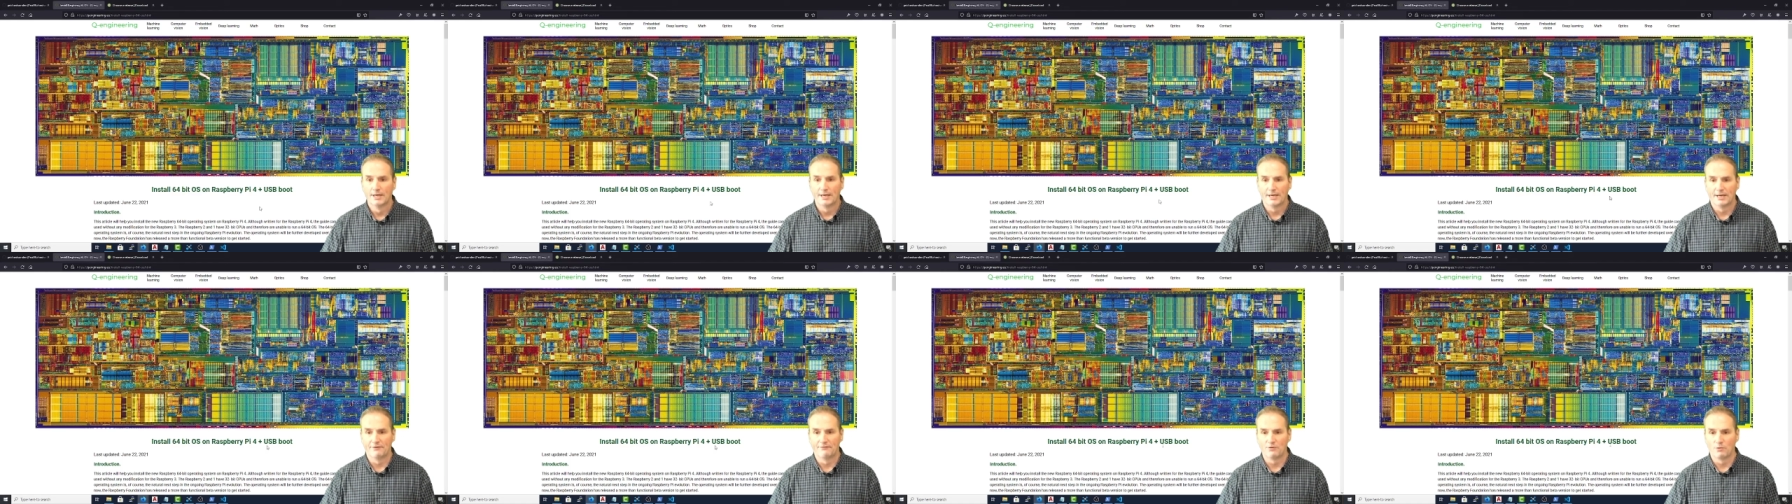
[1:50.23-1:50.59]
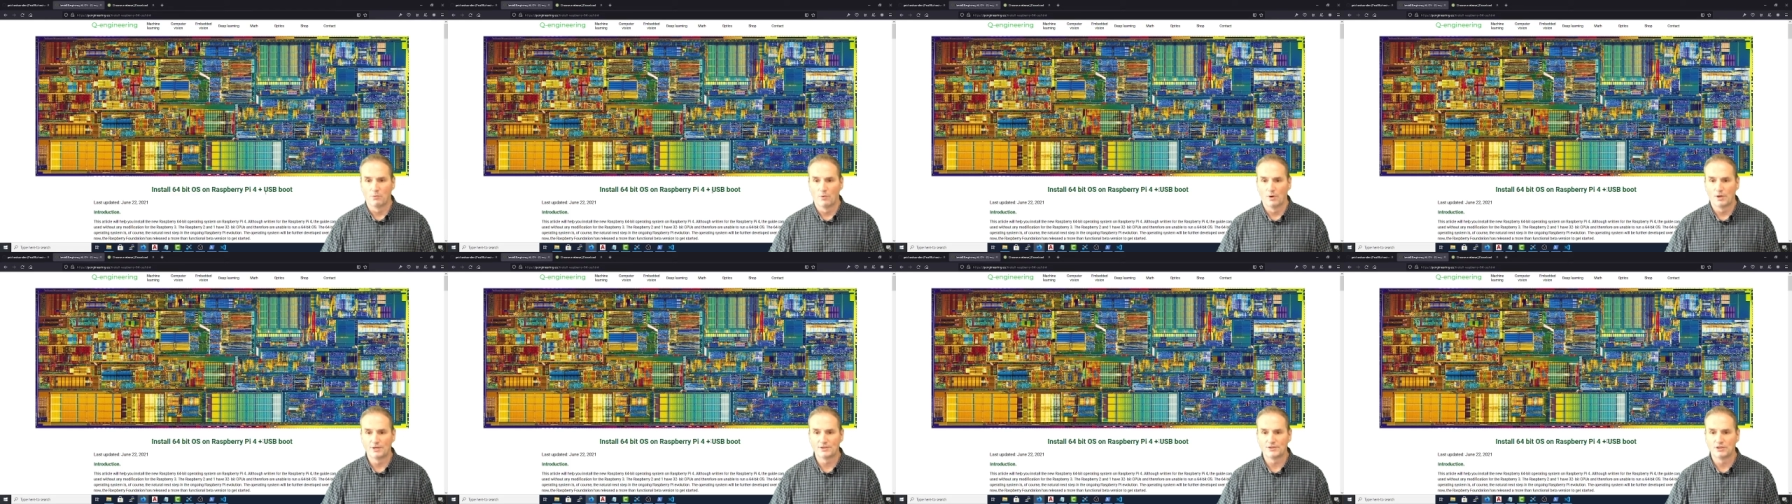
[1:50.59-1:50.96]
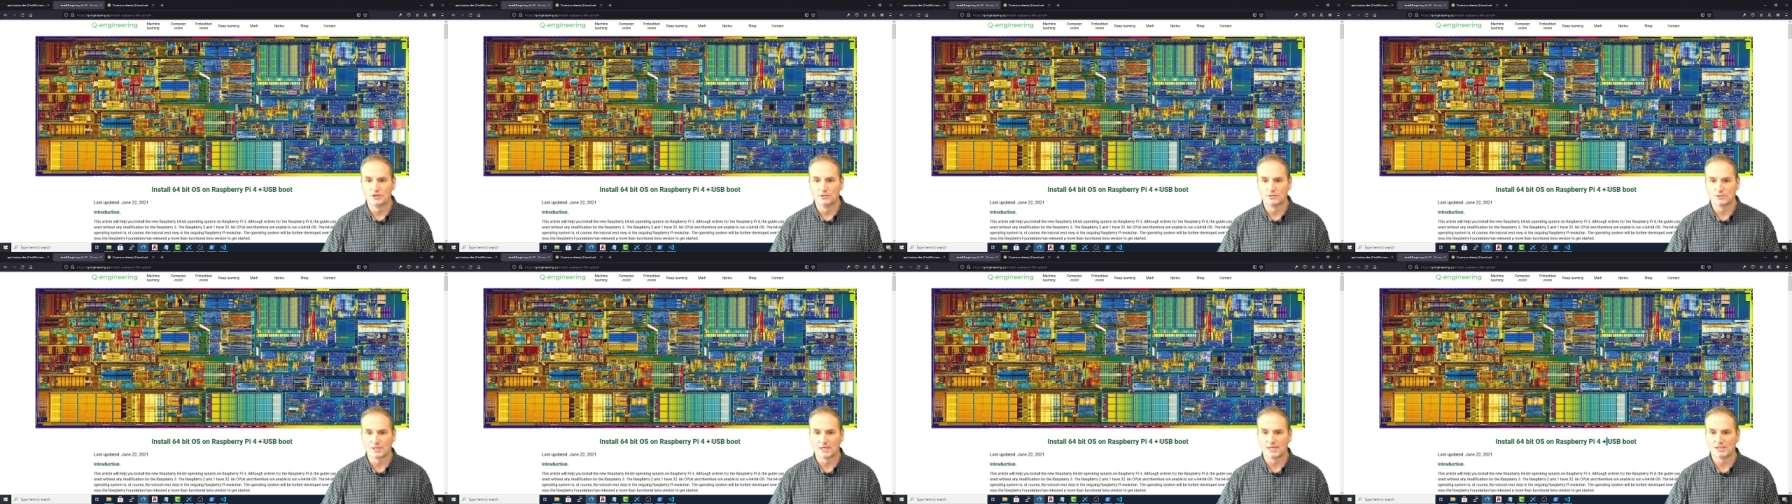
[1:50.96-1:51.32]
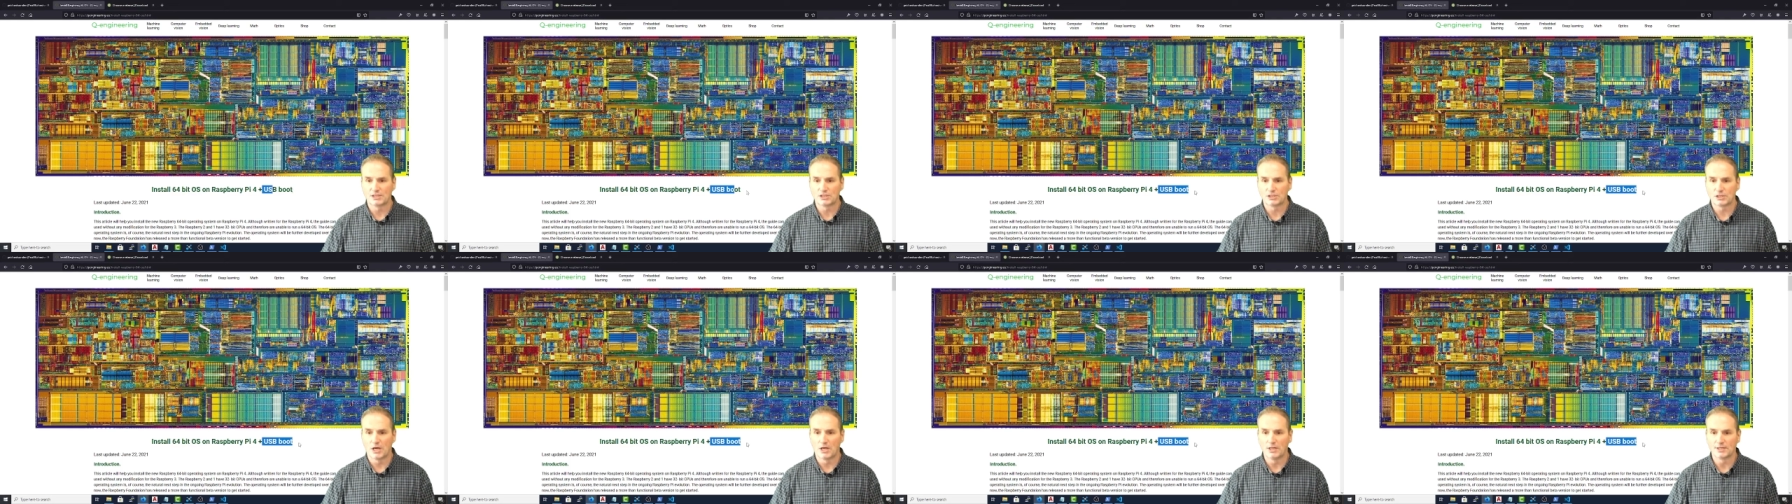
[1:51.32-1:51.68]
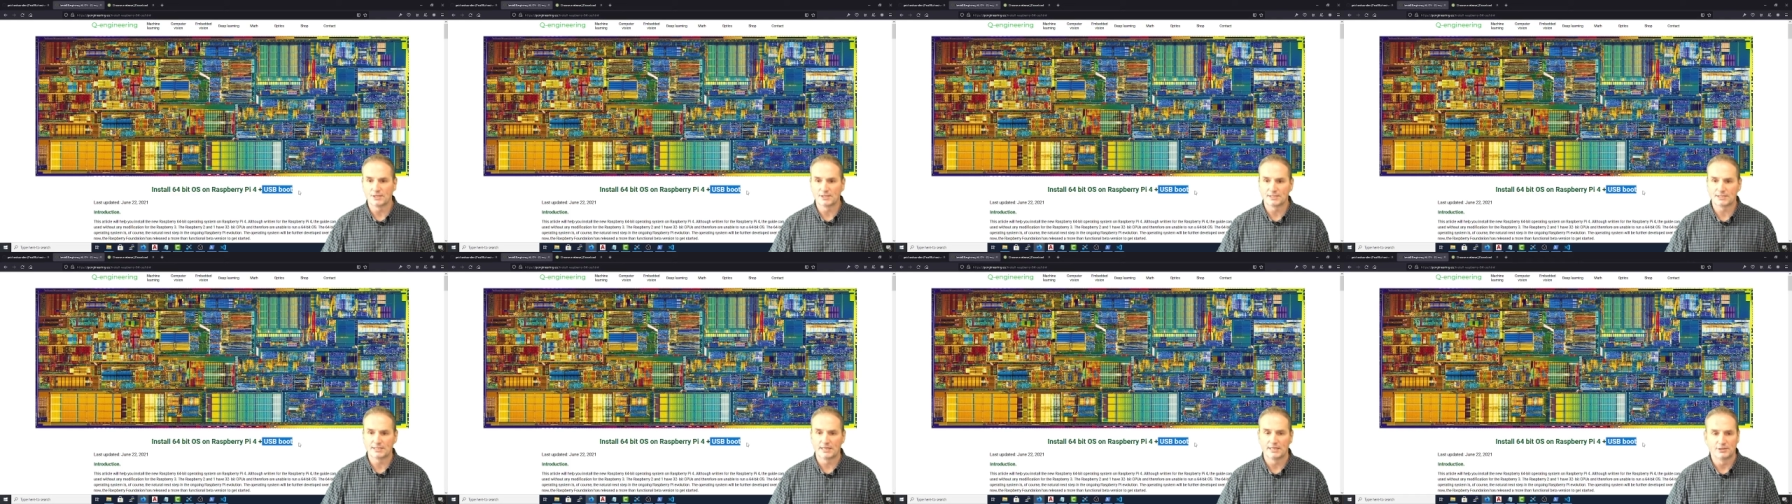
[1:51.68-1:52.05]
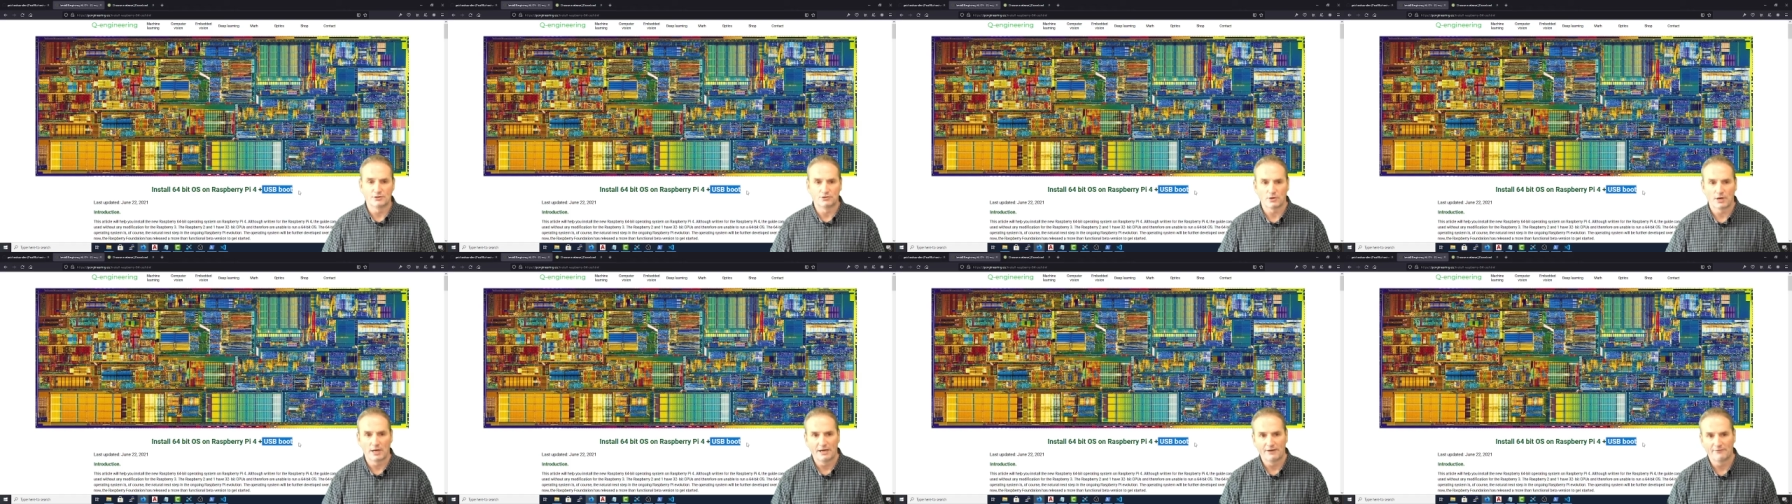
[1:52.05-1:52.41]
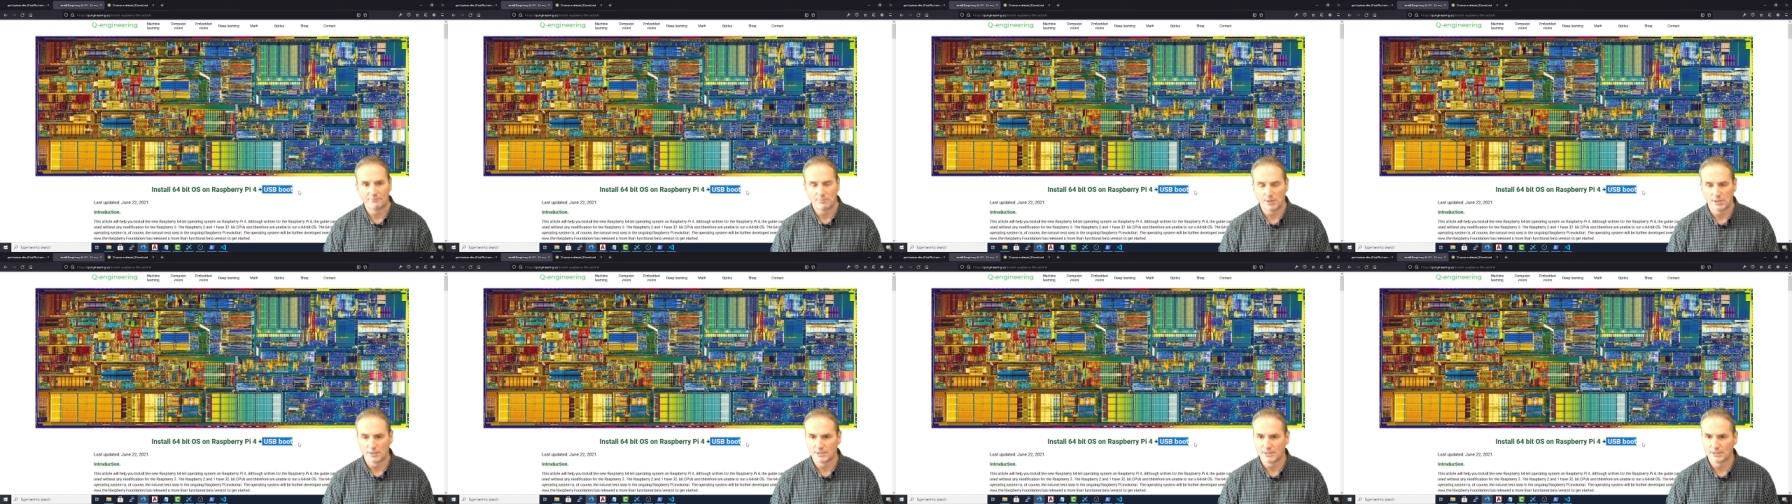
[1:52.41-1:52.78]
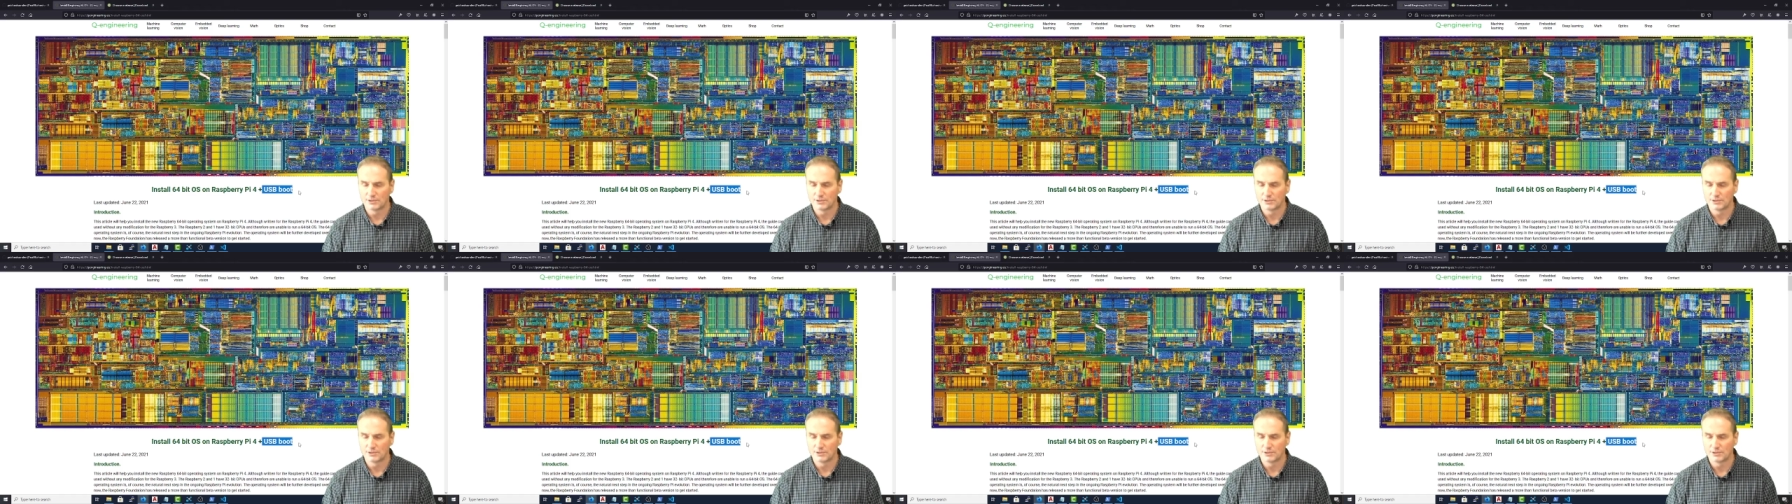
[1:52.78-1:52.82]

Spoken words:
If you wanted to use a solid-state drive plugged